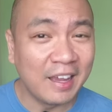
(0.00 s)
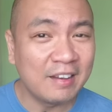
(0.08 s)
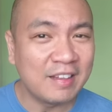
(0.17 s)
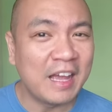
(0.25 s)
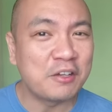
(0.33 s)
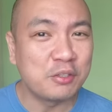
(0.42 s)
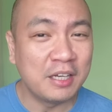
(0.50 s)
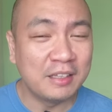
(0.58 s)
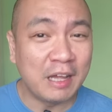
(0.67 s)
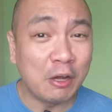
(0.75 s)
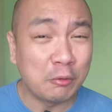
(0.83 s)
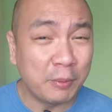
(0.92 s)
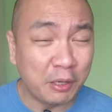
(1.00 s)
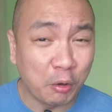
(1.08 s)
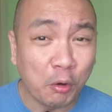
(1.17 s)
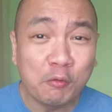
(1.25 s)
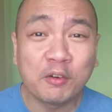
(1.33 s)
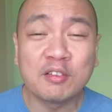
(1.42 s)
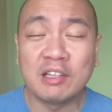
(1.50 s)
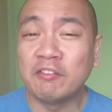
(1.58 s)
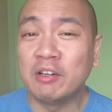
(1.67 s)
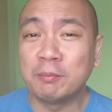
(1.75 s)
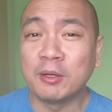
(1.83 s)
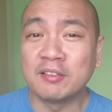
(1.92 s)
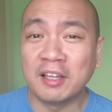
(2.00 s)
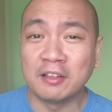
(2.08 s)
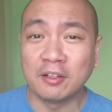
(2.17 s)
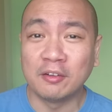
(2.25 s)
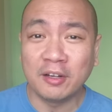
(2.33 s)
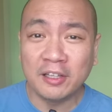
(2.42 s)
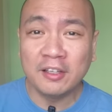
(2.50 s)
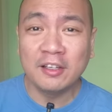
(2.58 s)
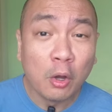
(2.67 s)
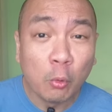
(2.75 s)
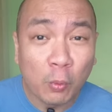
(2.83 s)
it's actually down by over 7% already.